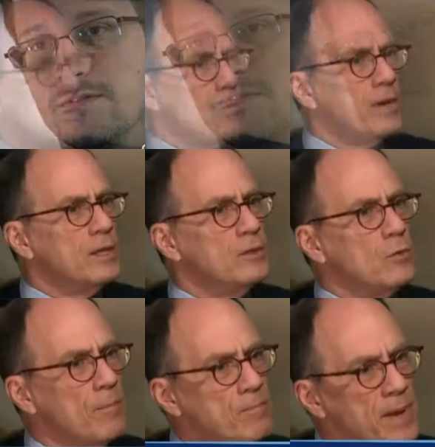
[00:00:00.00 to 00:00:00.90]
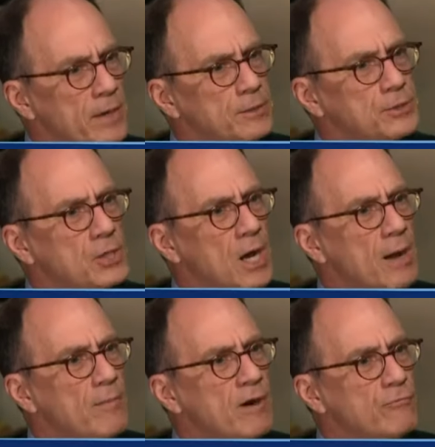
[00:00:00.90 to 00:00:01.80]
We can do a better
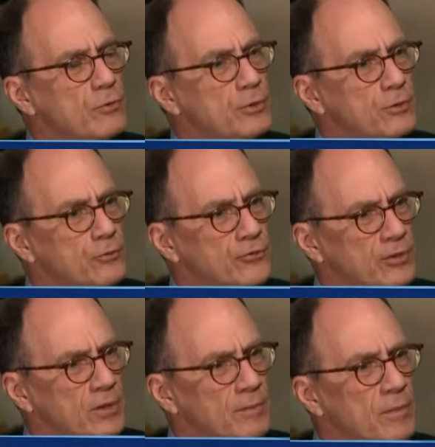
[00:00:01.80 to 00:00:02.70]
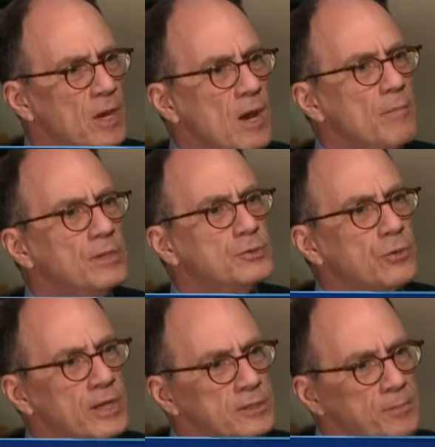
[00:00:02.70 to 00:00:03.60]
job of reducing them, but
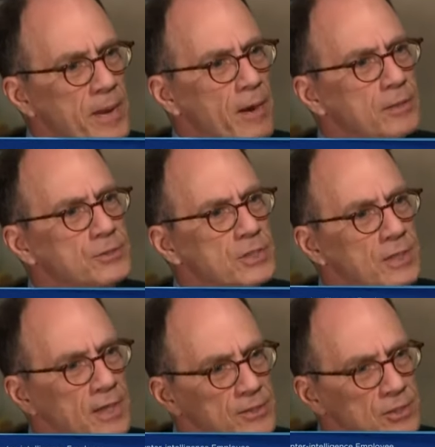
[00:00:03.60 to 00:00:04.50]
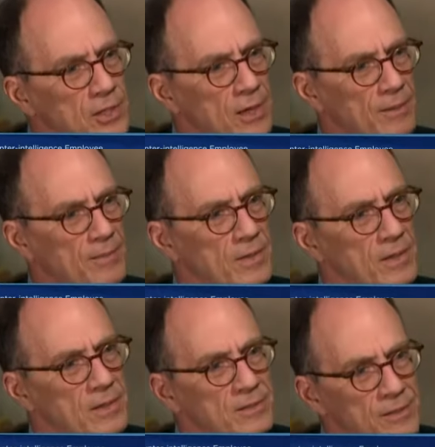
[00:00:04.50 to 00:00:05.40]
transparency has come
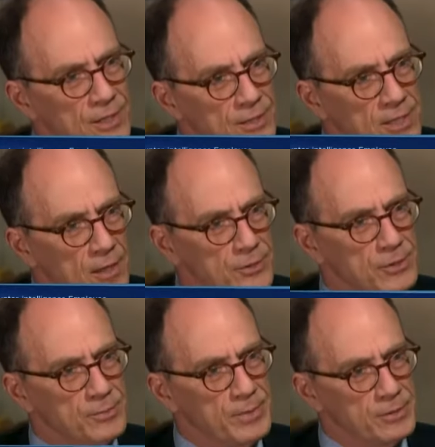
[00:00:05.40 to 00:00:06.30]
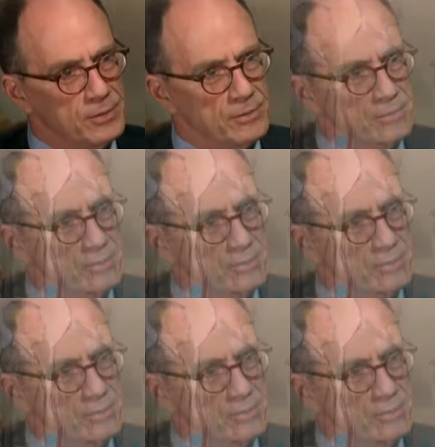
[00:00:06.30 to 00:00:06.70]
to the intelligence business.